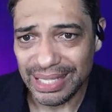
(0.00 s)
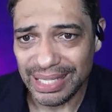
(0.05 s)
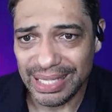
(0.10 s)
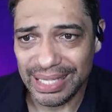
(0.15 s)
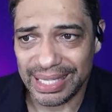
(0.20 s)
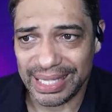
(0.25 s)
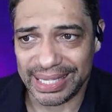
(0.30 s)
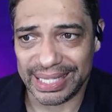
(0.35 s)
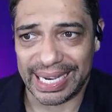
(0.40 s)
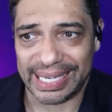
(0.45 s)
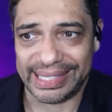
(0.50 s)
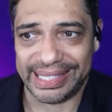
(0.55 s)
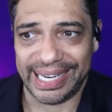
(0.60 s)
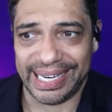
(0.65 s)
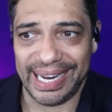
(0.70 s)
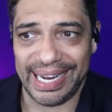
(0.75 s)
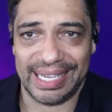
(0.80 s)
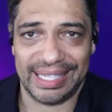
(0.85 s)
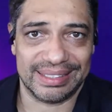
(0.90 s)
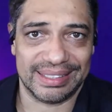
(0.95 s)
And the idea
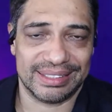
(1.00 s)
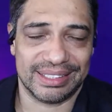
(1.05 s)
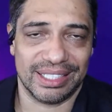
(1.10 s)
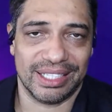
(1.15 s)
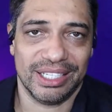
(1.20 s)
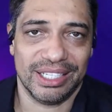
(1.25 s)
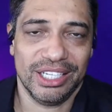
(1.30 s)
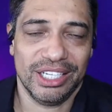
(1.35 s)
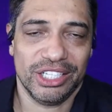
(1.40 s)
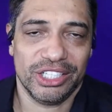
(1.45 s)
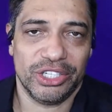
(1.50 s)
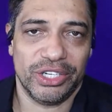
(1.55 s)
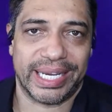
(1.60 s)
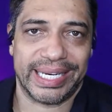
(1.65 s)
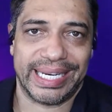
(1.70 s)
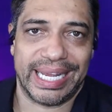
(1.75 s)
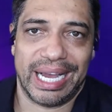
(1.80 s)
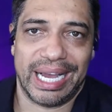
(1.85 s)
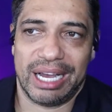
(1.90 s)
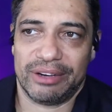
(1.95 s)
is that you can
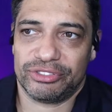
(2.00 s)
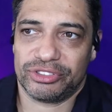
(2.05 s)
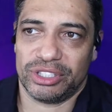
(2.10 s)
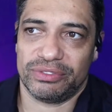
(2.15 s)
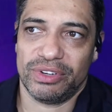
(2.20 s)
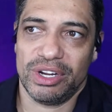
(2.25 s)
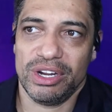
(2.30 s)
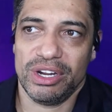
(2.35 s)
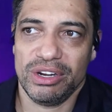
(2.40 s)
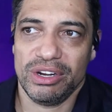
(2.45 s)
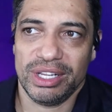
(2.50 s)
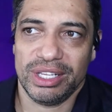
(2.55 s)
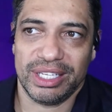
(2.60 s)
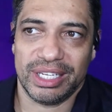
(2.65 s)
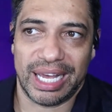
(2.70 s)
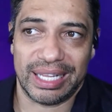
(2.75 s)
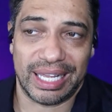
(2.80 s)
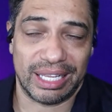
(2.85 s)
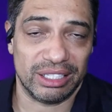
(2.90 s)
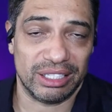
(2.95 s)
now have sort of,
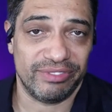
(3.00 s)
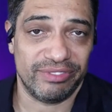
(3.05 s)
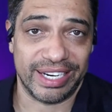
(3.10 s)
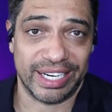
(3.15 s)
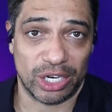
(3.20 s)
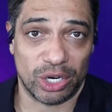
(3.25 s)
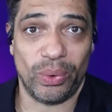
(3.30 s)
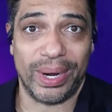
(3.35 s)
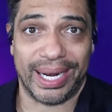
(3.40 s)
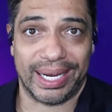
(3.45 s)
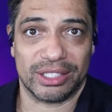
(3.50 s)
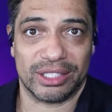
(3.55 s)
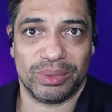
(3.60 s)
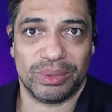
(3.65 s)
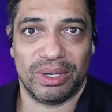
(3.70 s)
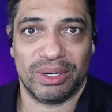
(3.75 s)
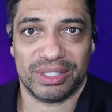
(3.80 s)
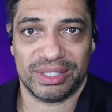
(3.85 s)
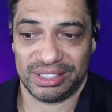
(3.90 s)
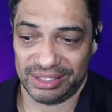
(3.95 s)
and they're very quick as
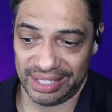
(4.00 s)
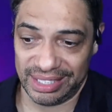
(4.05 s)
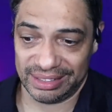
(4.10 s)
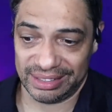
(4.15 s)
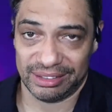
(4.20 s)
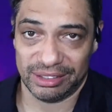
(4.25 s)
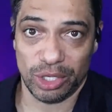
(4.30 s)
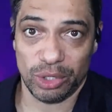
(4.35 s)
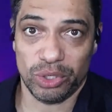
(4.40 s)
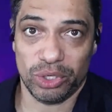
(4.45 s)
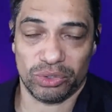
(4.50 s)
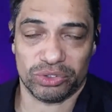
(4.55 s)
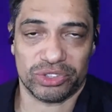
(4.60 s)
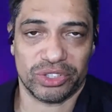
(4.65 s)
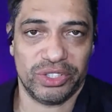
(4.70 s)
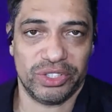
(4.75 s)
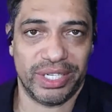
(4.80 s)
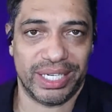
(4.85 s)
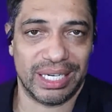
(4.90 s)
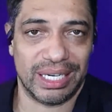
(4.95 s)
well because it's local. So
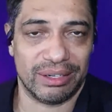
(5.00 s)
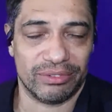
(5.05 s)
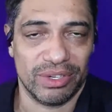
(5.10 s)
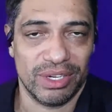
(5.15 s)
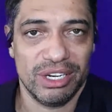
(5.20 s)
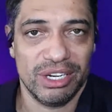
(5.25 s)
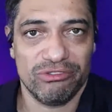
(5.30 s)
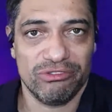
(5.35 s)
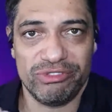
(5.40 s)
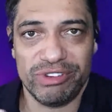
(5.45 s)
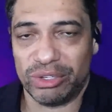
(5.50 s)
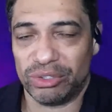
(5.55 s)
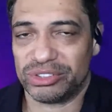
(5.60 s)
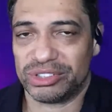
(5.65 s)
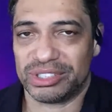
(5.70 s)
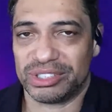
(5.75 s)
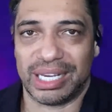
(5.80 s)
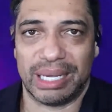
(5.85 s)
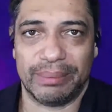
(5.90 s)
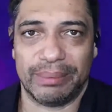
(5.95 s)
you can have
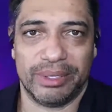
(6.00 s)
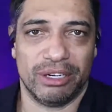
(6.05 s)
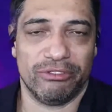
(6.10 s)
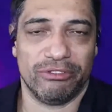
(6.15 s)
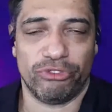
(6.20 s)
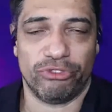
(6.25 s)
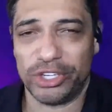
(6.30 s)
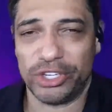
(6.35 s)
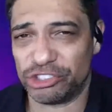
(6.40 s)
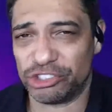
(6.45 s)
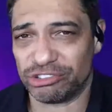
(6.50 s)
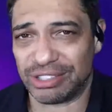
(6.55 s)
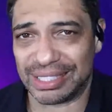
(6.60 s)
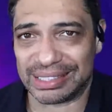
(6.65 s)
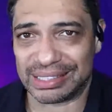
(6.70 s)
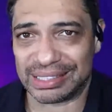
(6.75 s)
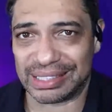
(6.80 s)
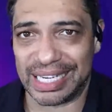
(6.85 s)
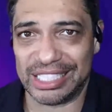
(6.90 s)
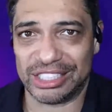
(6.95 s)
real-time, voice
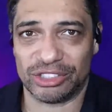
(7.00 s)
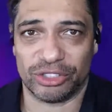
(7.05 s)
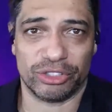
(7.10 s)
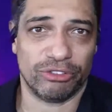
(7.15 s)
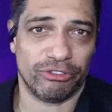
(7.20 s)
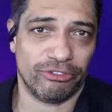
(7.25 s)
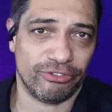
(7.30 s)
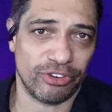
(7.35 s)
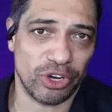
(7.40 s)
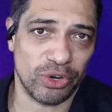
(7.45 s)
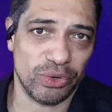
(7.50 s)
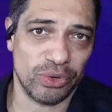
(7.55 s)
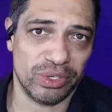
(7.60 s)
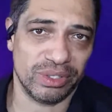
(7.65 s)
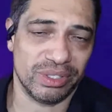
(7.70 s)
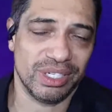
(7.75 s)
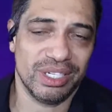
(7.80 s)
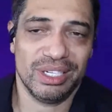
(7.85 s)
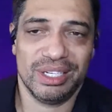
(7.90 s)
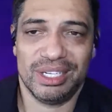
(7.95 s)
translation on your phone
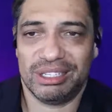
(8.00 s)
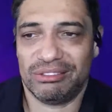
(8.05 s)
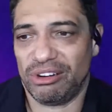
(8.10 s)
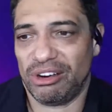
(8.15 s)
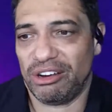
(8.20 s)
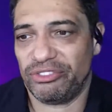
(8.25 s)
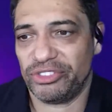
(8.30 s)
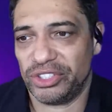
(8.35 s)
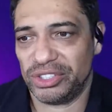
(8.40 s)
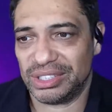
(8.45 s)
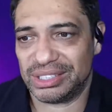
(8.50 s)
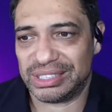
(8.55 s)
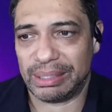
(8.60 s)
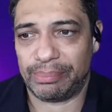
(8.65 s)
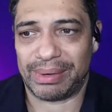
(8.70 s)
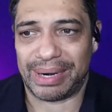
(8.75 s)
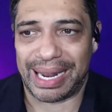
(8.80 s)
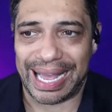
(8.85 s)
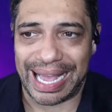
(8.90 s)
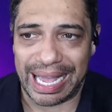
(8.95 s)
rather than use a
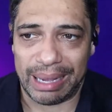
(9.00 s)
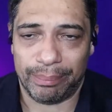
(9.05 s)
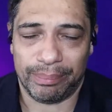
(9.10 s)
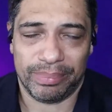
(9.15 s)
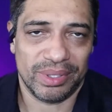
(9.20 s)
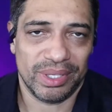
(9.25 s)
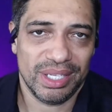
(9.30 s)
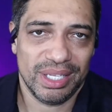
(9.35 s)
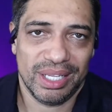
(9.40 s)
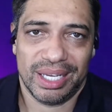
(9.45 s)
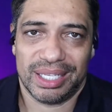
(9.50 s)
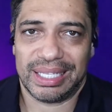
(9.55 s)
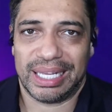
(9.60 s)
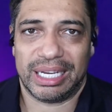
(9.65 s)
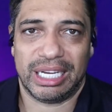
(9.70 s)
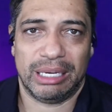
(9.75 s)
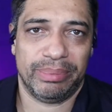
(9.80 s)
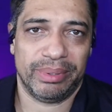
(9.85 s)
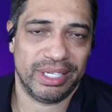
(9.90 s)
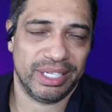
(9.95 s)
separate app. And that
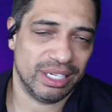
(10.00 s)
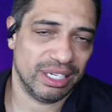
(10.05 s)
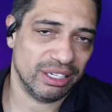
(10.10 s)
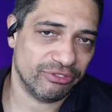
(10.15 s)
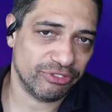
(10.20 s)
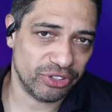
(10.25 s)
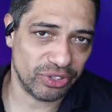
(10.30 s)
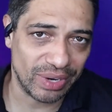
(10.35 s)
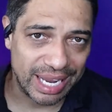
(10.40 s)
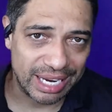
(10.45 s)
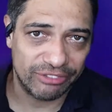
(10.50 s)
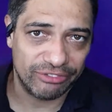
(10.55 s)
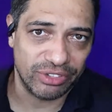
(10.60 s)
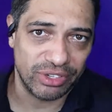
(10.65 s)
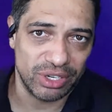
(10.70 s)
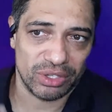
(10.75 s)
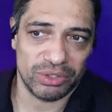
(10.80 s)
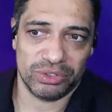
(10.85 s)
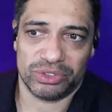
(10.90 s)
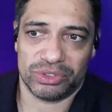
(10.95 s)
could be, for your
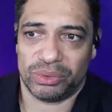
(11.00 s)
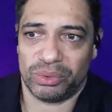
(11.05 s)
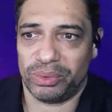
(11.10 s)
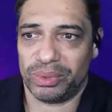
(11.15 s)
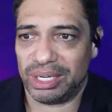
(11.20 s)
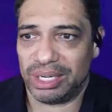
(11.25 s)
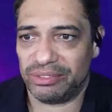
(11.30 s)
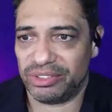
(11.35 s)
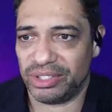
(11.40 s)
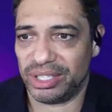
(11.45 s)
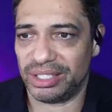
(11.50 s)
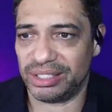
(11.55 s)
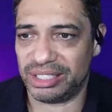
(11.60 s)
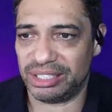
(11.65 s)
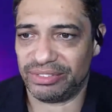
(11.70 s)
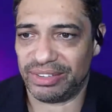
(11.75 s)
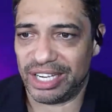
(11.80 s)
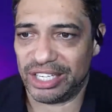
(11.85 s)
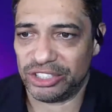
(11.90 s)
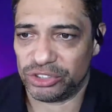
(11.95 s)
headphones or whatever
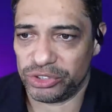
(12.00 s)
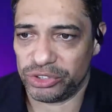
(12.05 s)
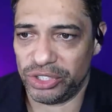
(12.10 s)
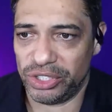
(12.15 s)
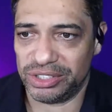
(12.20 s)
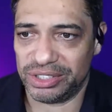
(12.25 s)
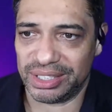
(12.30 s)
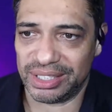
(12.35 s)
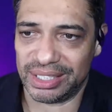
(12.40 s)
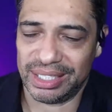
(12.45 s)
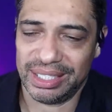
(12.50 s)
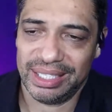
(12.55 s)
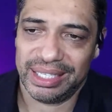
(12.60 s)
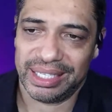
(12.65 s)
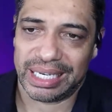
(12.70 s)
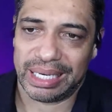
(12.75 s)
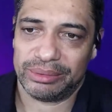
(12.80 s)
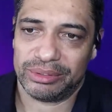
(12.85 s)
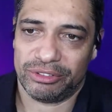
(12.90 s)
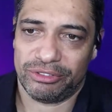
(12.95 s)
device you're using.
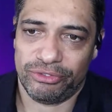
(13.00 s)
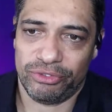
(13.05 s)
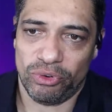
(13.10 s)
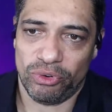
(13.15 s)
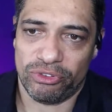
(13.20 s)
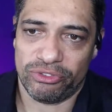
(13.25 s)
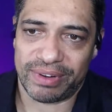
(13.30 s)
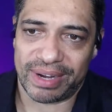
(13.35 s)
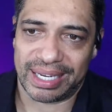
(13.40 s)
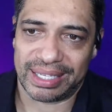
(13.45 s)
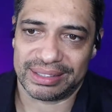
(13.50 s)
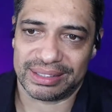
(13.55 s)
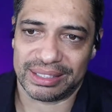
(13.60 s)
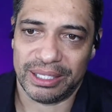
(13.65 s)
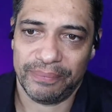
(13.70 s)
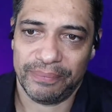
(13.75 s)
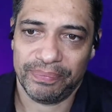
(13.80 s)
Comes a 4-factor.